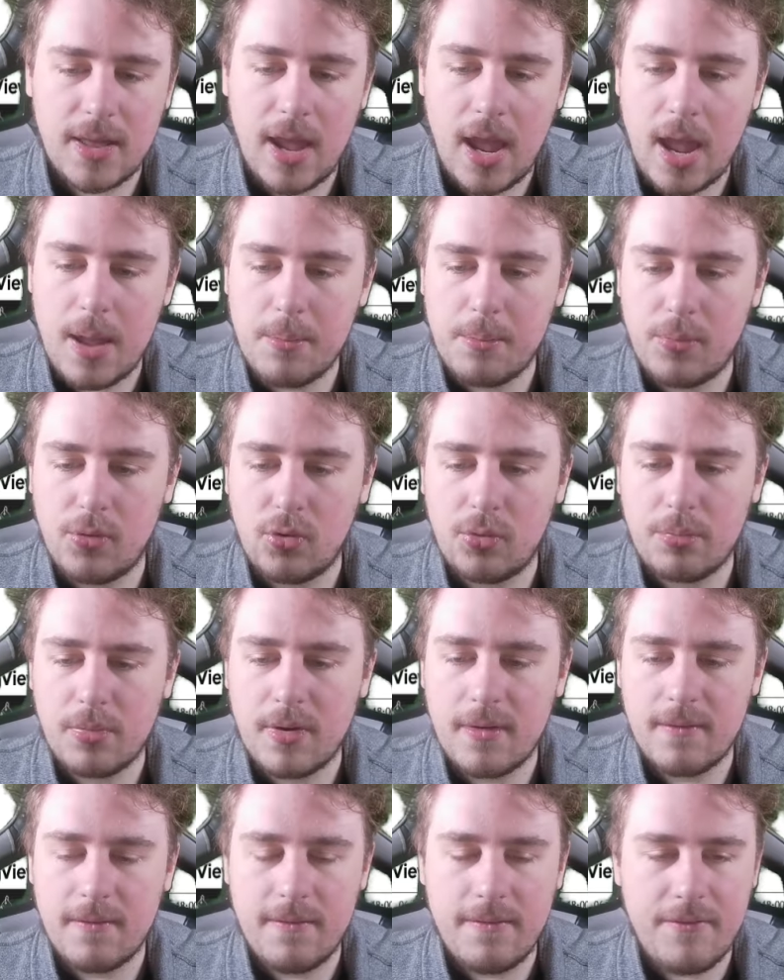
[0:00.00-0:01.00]
And boom,
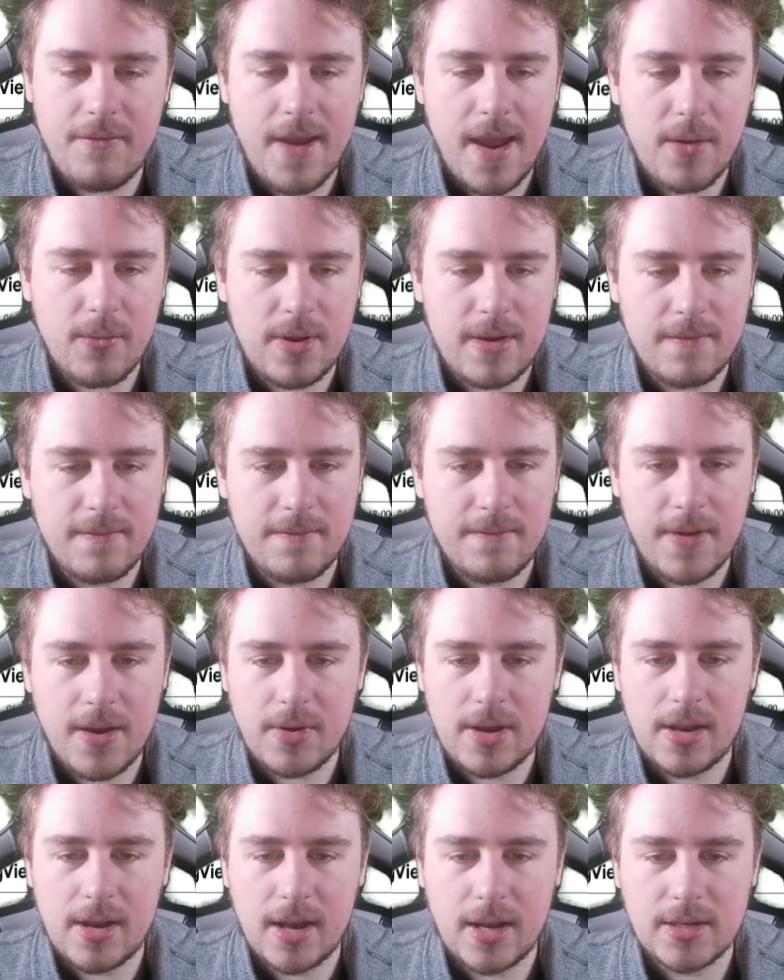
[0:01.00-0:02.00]
very
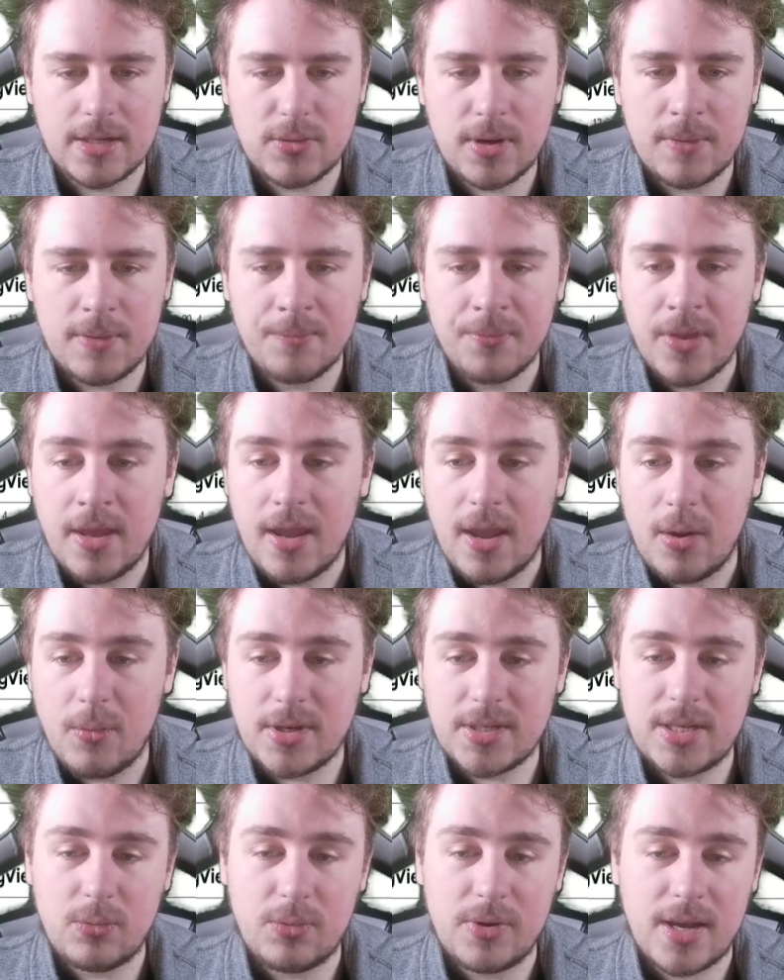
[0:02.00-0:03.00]
nice, right? And we
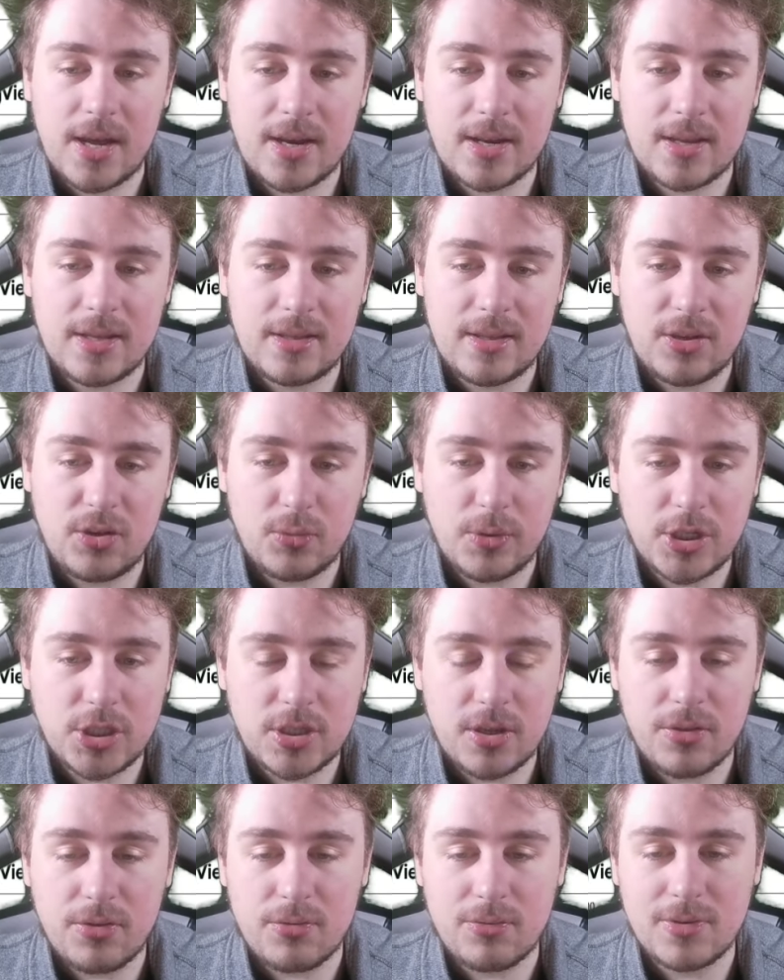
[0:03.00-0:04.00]
can see we got a
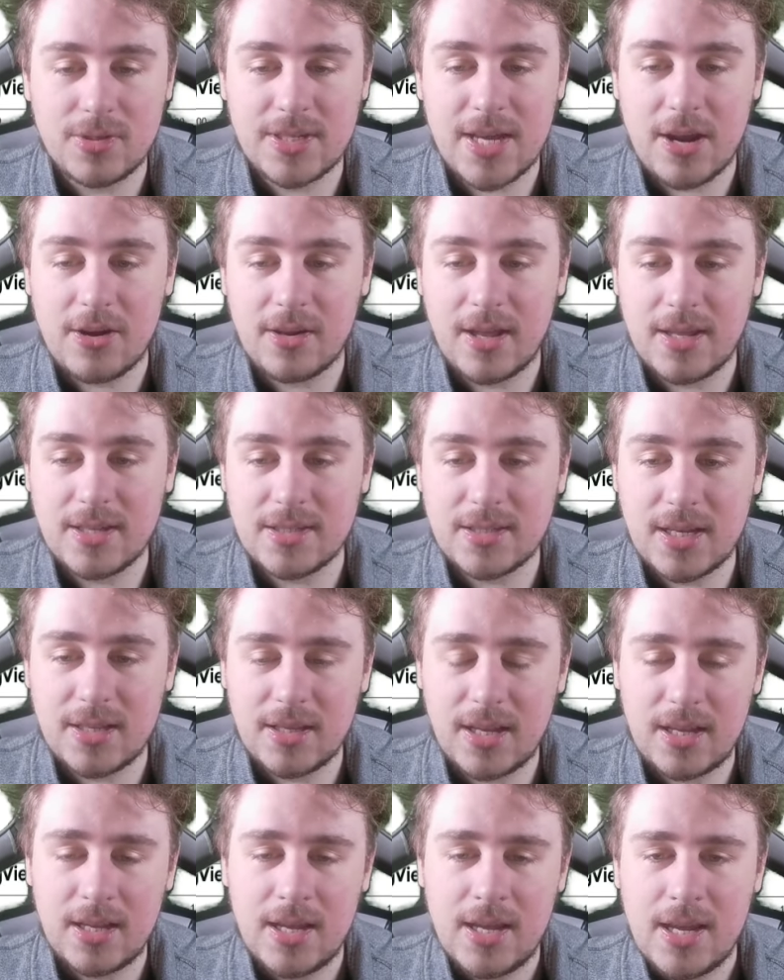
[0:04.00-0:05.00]
continuation through Saturday and
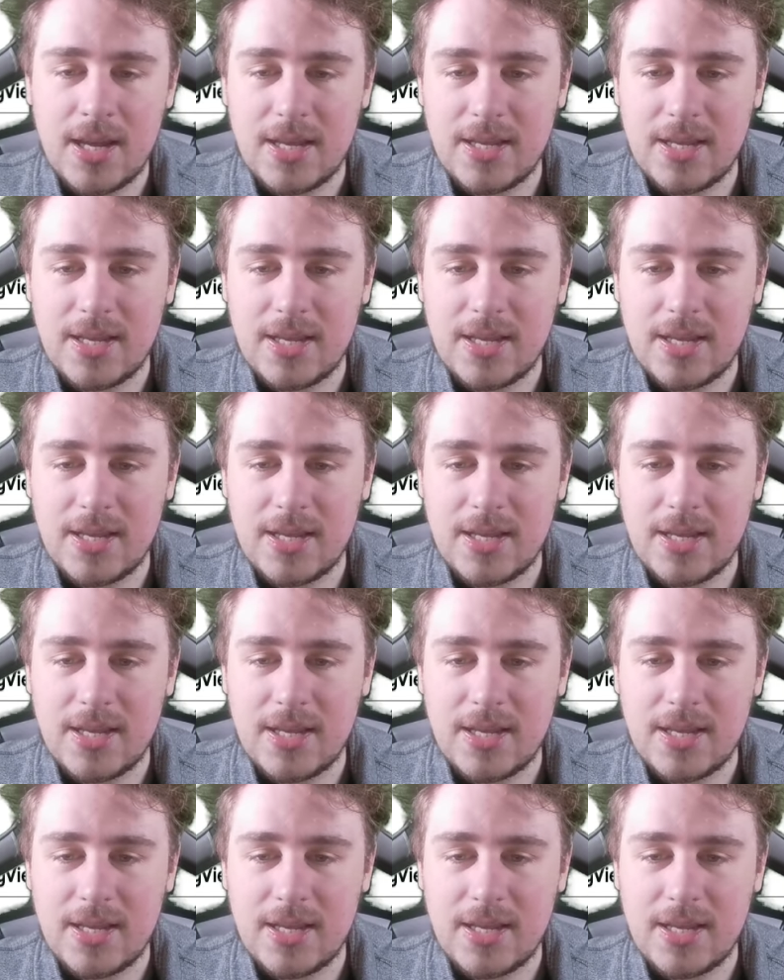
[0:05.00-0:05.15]
Sunday.